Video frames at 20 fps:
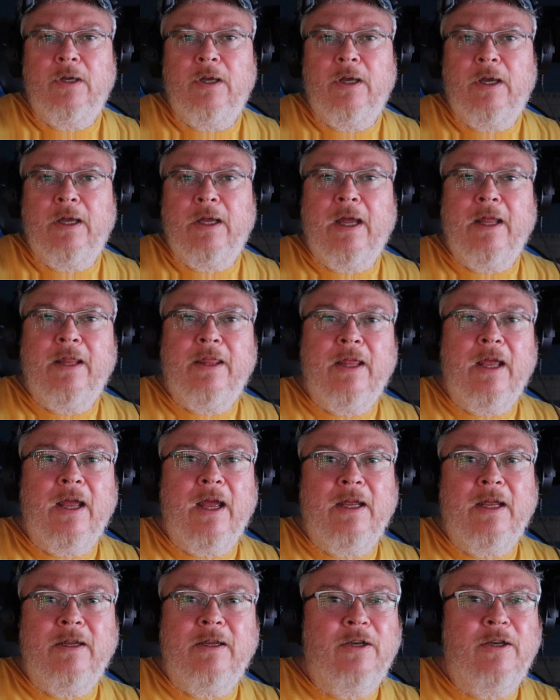think
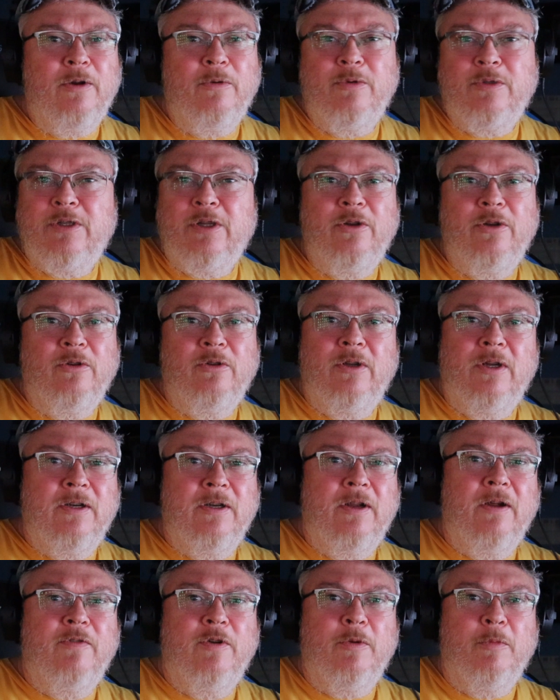I was a little
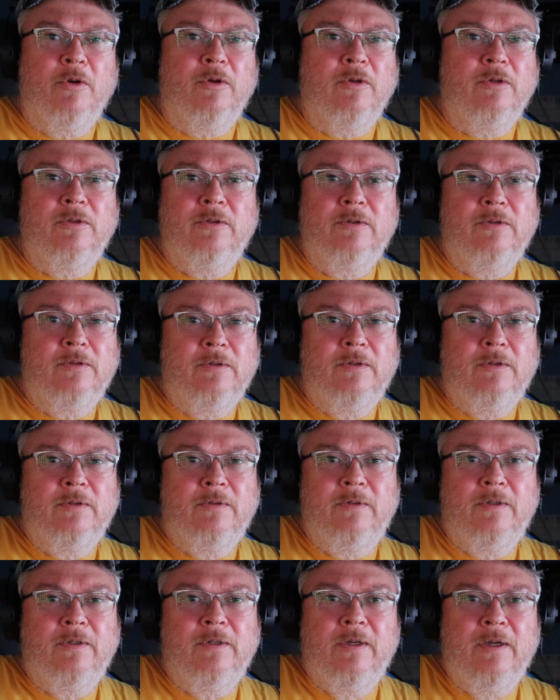uncomfortable.
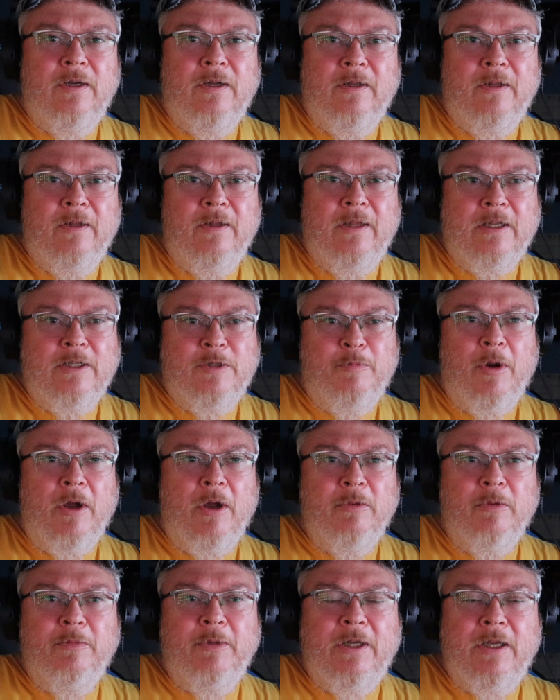That's
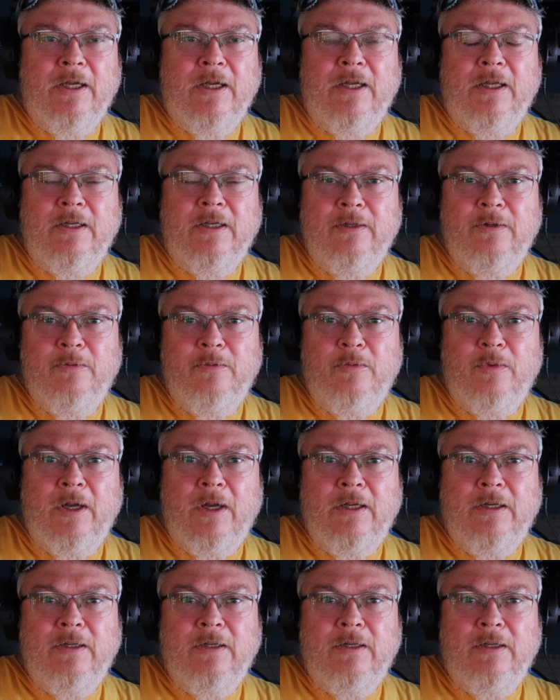probably it, right?